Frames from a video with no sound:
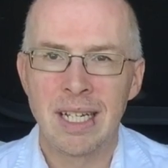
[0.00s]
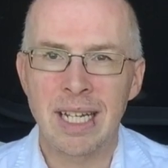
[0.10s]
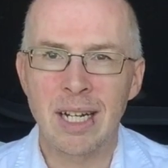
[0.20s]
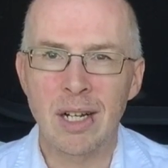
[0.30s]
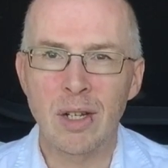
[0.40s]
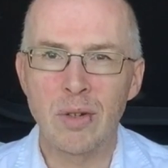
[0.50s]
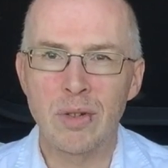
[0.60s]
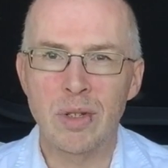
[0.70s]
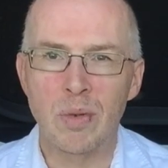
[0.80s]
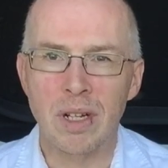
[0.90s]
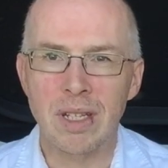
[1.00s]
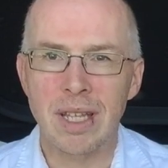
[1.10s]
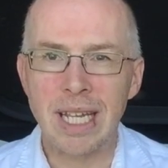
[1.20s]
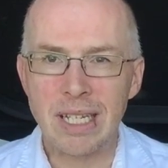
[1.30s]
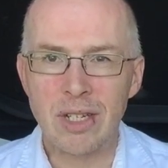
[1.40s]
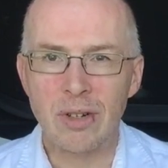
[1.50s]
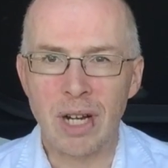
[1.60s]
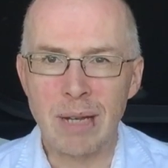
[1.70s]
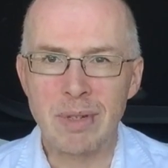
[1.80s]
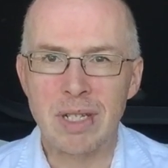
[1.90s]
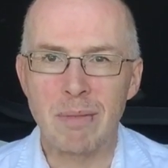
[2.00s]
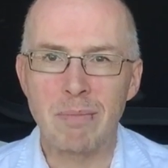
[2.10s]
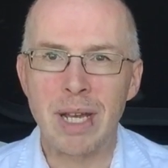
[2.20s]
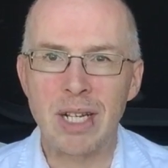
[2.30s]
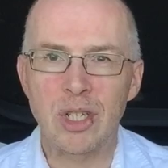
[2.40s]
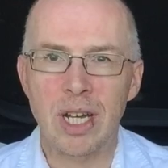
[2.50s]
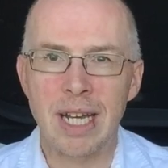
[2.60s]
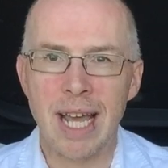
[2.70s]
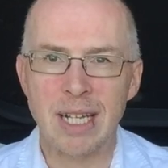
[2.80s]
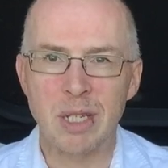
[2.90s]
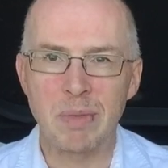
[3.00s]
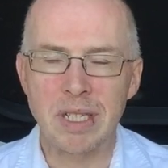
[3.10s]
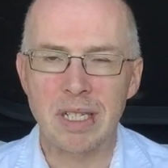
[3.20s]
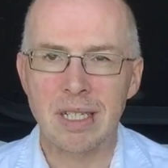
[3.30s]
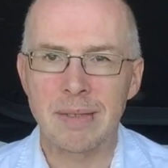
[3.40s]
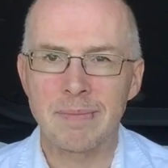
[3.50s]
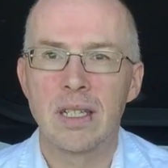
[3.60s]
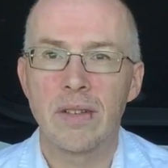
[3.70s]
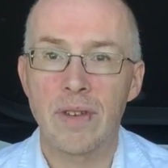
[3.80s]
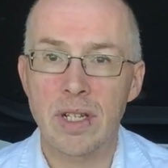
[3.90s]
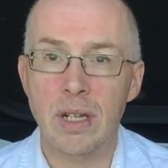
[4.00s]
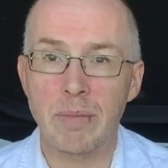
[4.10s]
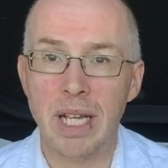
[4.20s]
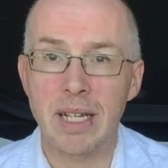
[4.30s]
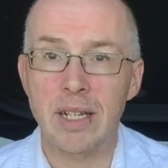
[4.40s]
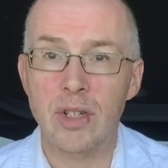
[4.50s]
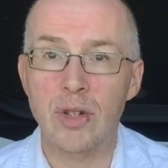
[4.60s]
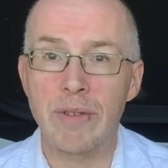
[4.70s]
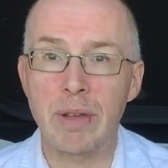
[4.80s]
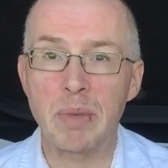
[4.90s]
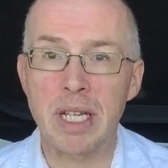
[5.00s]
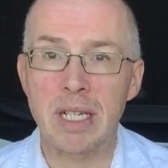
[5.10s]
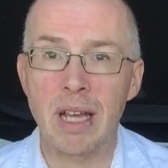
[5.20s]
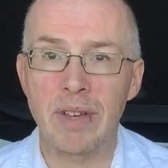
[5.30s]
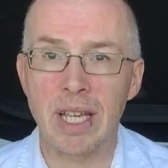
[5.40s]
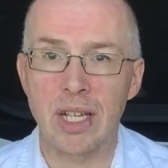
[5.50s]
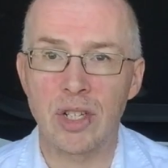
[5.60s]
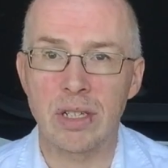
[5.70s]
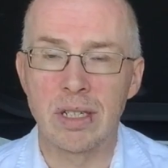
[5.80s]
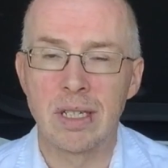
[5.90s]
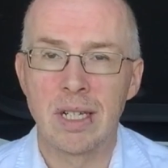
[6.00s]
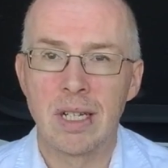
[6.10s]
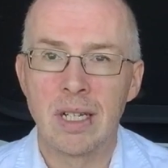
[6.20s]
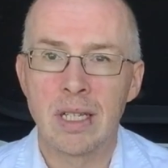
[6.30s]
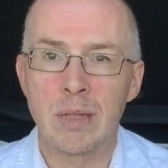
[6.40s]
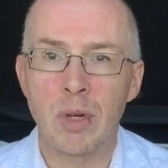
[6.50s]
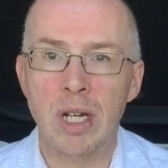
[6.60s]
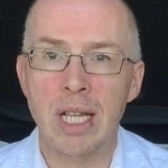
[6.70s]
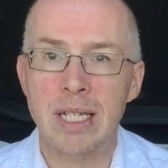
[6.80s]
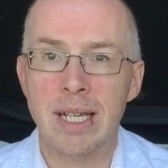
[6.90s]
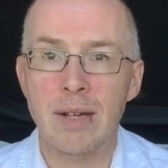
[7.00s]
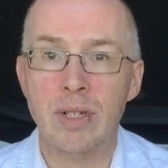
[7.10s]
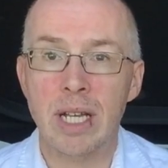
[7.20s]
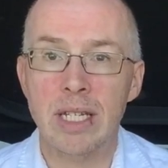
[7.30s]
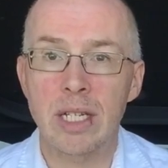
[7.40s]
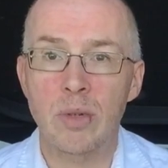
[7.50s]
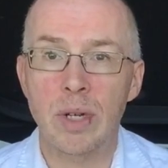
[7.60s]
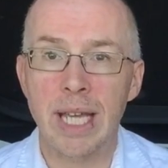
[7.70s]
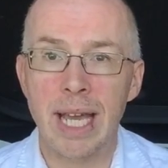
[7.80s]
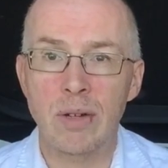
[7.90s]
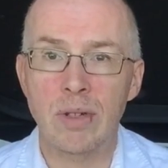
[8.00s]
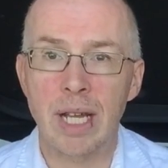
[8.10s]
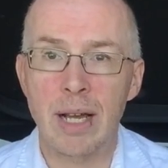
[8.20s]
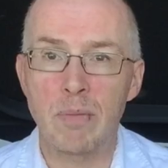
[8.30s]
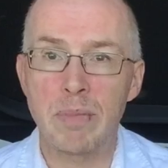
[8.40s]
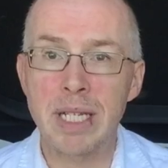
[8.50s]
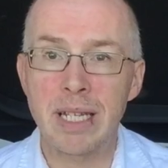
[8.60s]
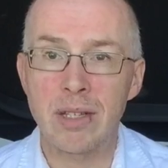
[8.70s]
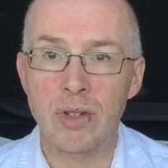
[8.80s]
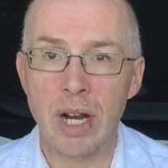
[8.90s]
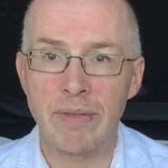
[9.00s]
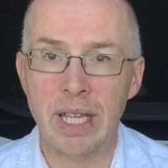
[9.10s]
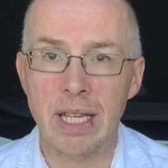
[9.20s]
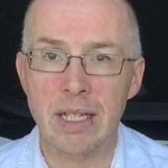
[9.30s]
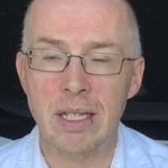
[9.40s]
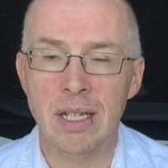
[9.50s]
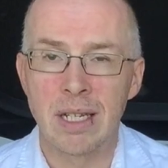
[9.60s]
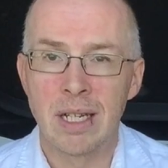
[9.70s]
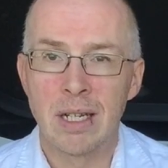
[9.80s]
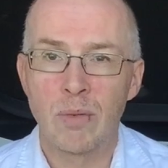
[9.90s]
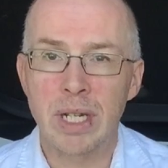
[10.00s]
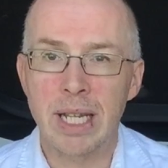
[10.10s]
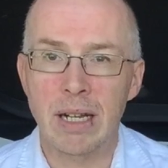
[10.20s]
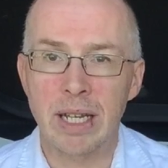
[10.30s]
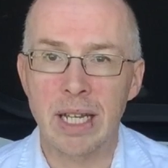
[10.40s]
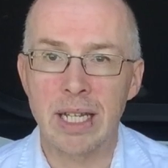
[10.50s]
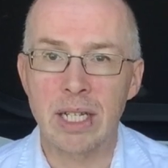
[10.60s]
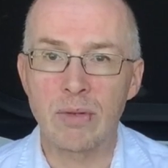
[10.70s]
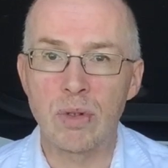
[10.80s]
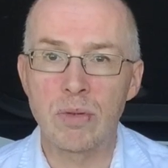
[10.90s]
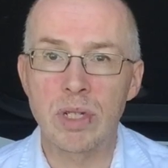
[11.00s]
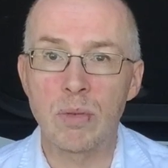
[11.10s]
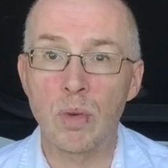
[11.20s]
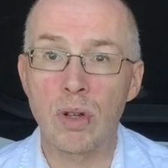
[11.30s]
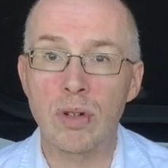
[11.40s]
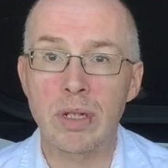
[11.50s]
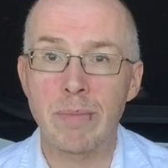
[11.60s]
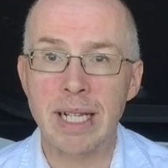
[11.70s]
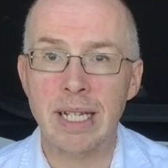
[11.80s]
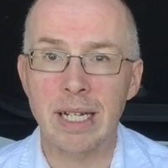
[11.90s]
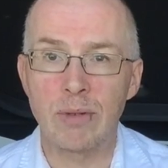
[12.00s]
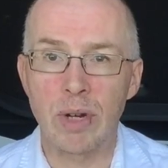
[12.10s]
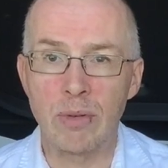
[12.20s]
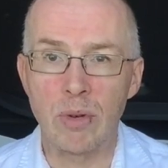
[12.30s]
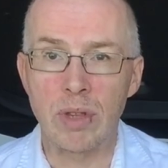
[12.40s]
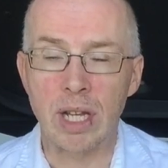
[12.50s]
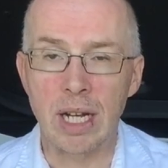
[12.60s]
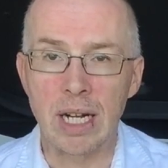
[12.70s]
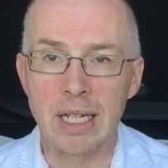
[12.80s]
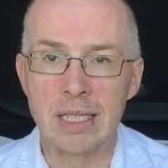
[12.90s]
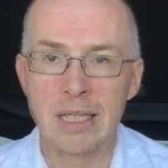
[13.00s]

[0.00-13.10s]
Includes what they describe as some major enhancements. The first update is traffic-based navigation. The Model S now takes into account how busy the traffic is when calculating routes and will automatically reroute the car.